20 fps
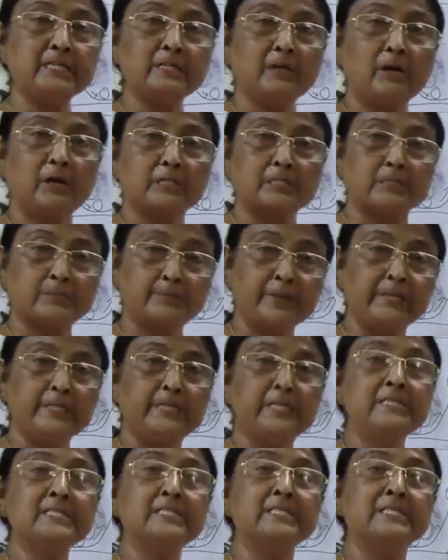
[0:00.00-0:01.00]
or speed
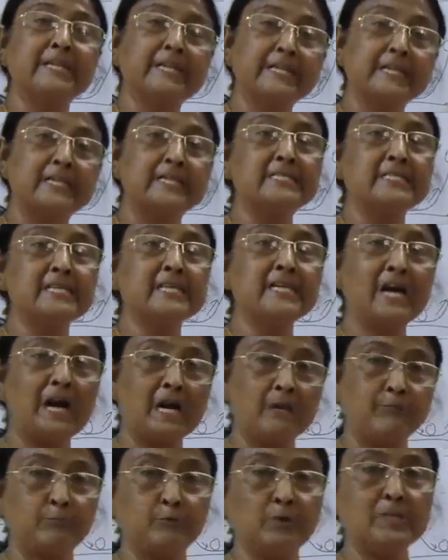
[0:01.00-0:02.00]
is decreasing
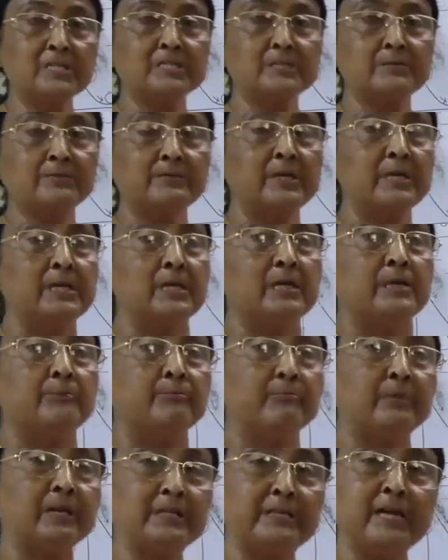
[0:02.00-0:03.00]
upwards,
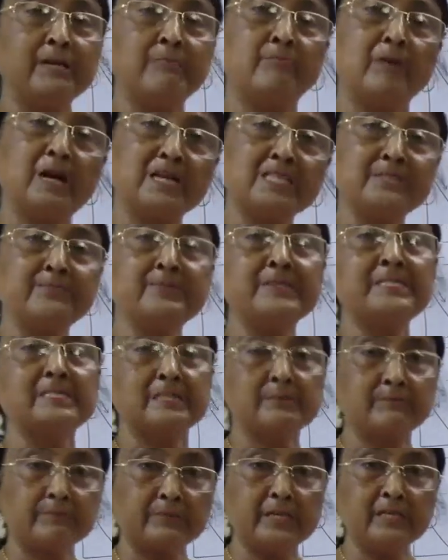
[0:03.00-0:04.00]
but there must be
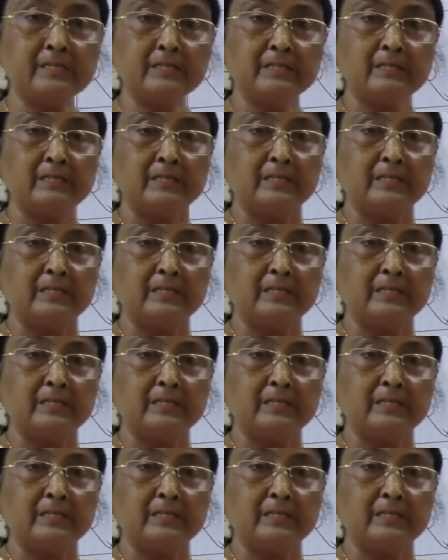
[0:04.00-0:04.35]
something